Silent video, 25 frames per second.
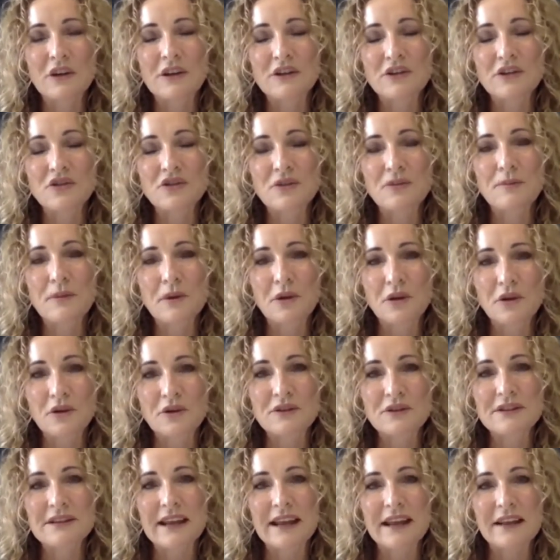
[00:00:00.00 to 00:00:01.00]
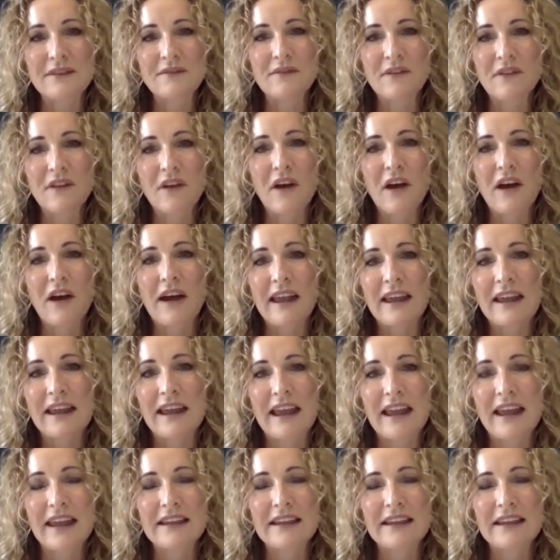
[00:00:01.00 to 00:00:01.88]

contribute and fly.